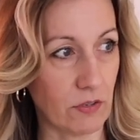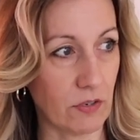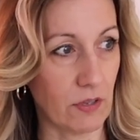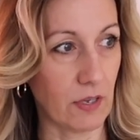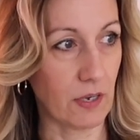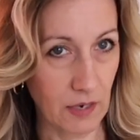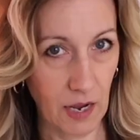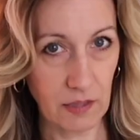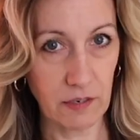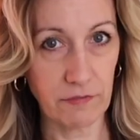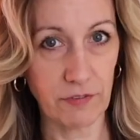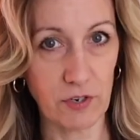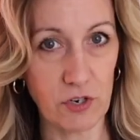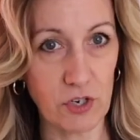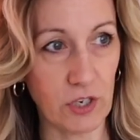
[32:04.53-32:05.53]
So the color
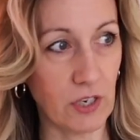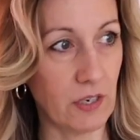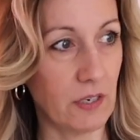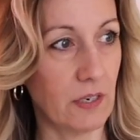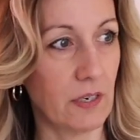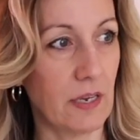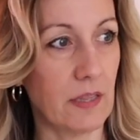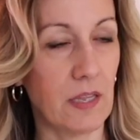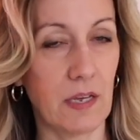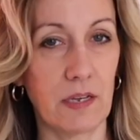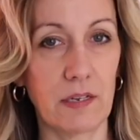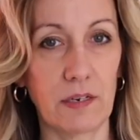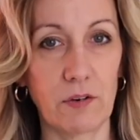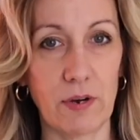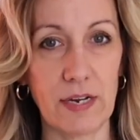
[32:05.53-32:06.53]
version,
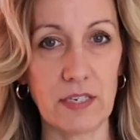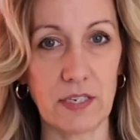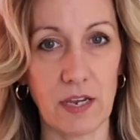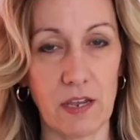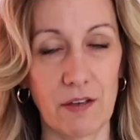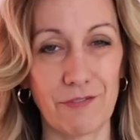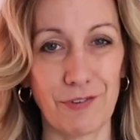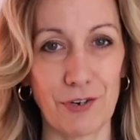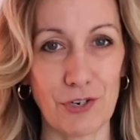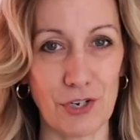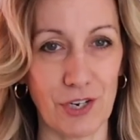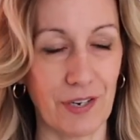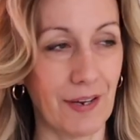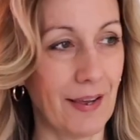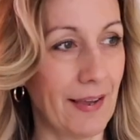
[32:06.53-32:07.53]
the grayscale
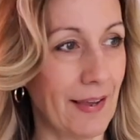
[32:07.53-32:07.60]
version.